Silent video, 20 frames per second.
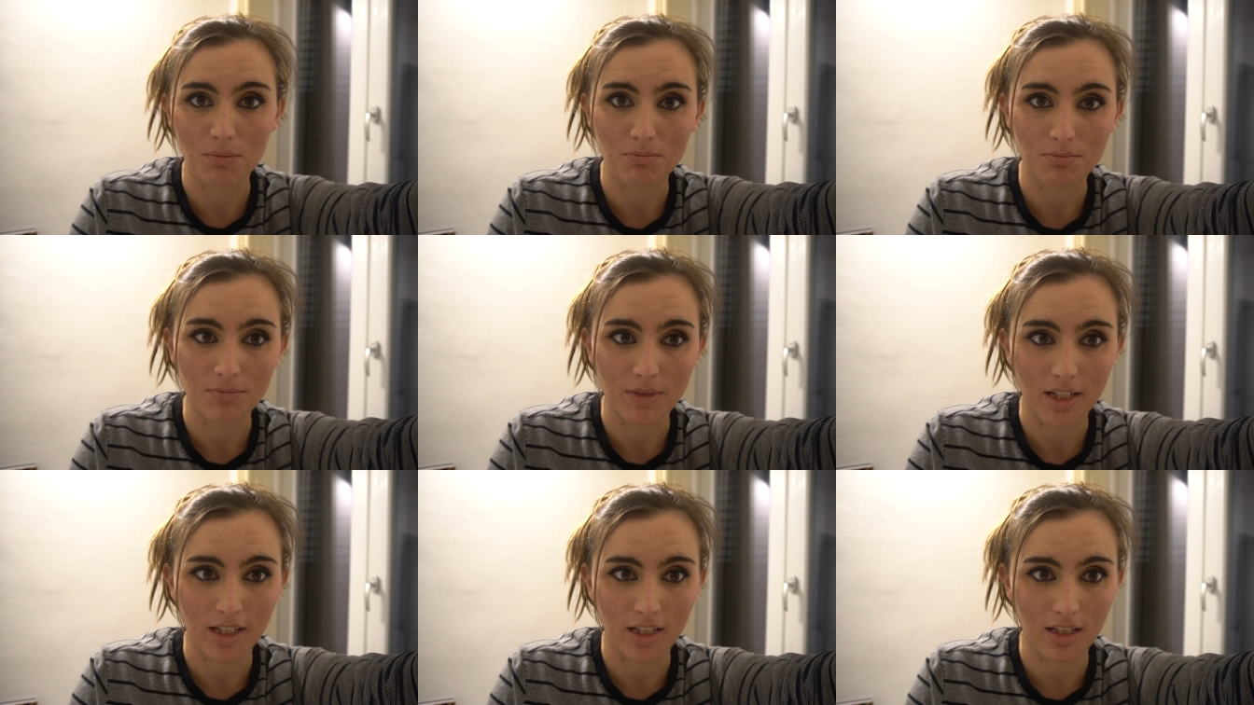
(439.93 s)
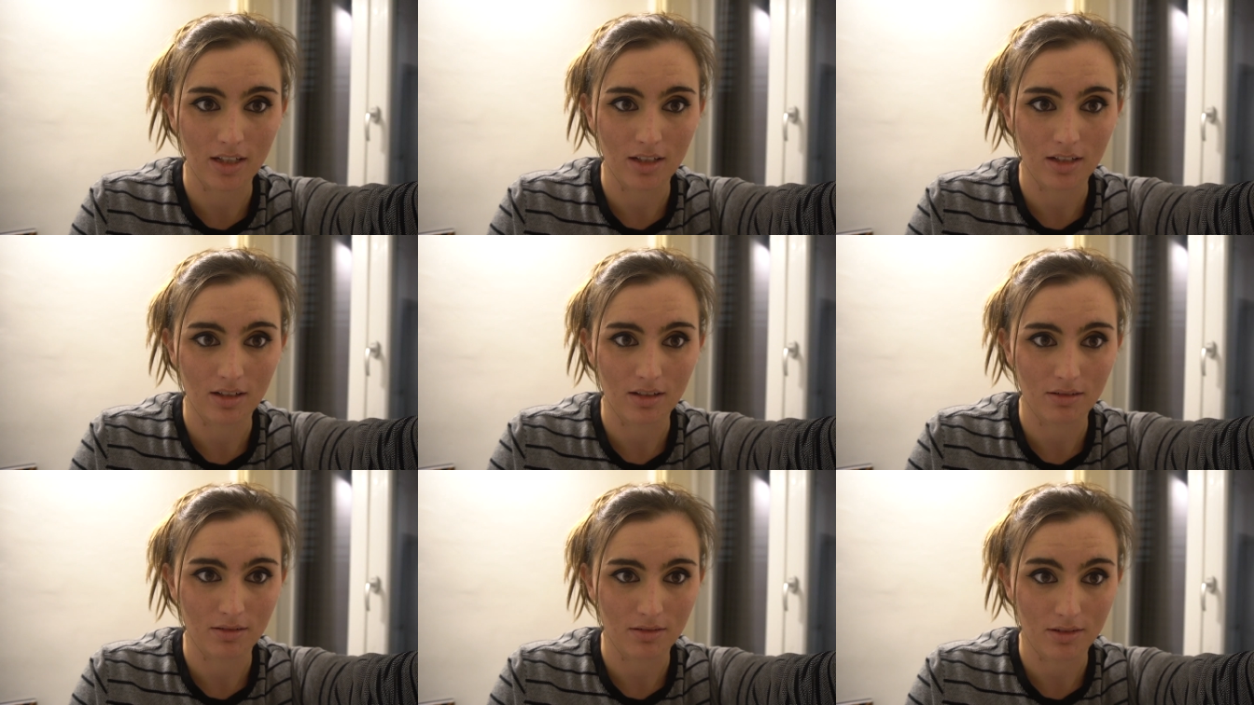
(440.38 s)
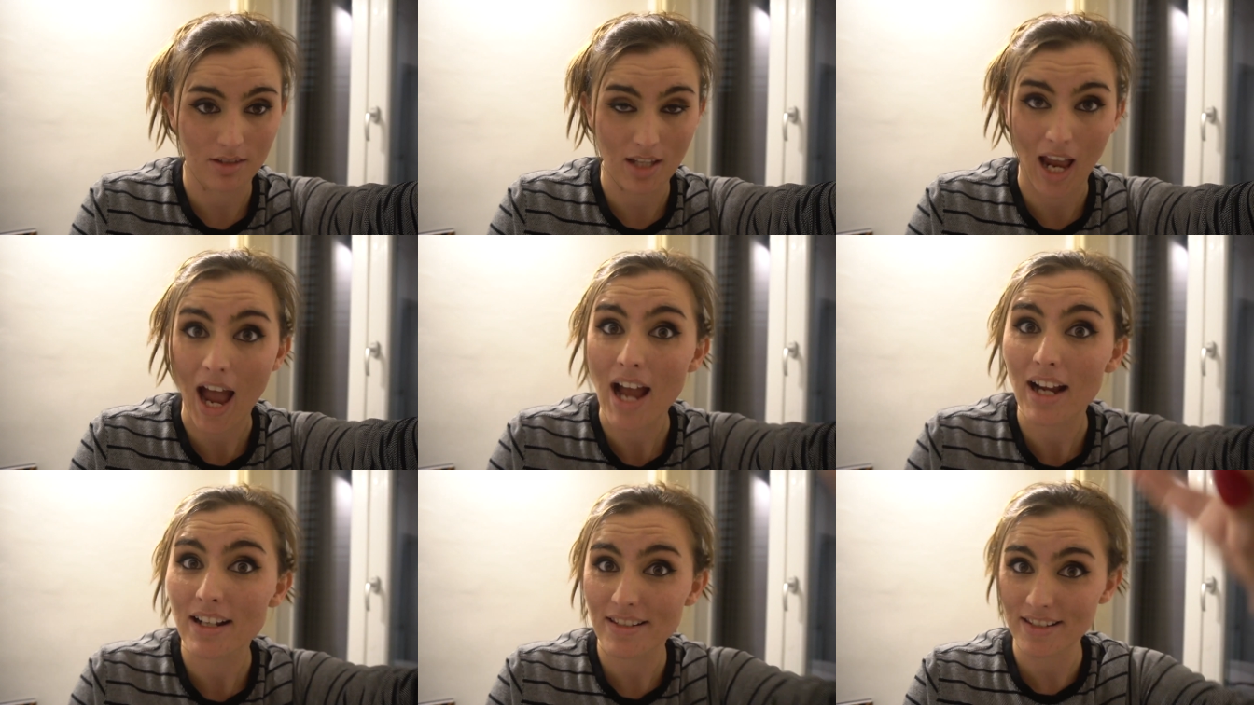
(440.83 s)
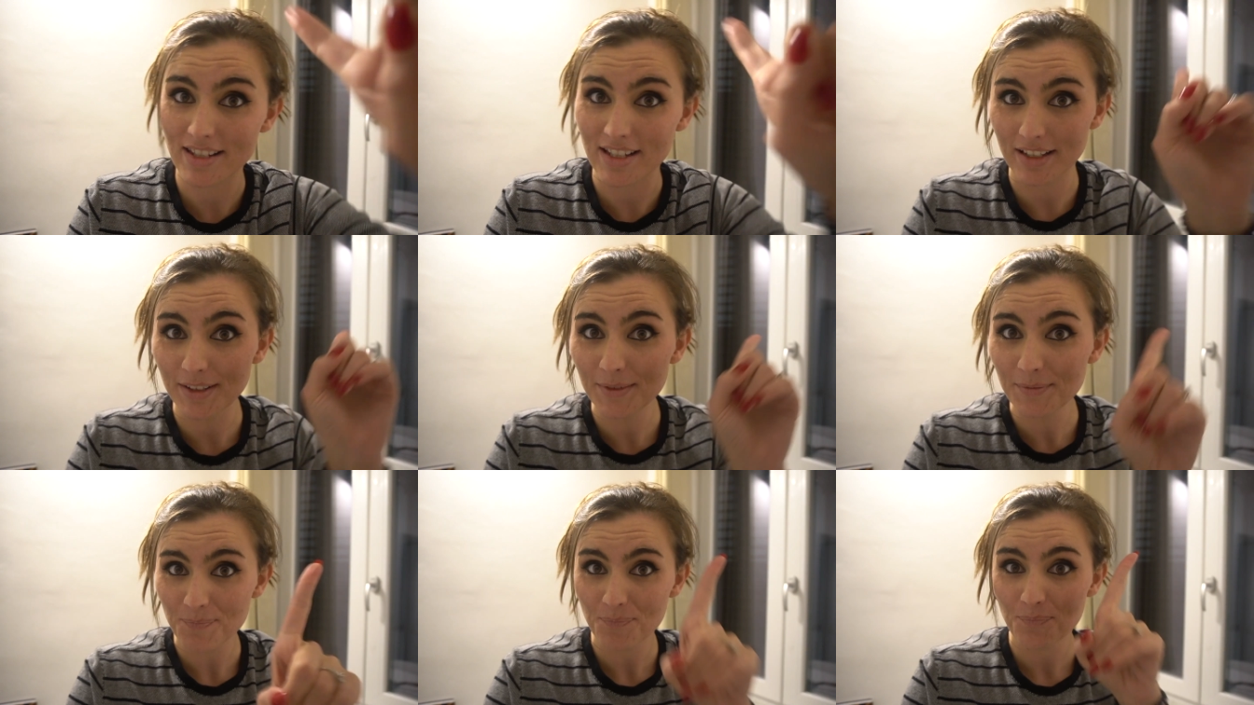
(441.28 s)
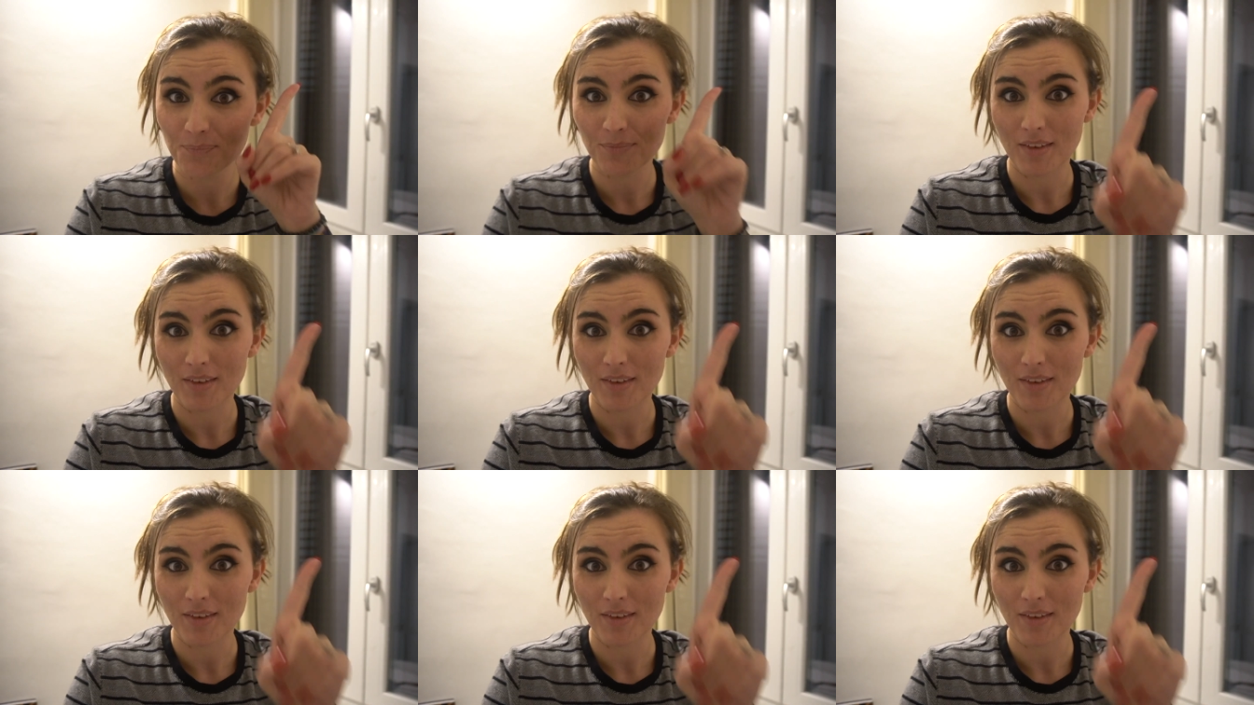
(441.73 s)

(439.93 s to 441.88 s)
I'm taking a taxi.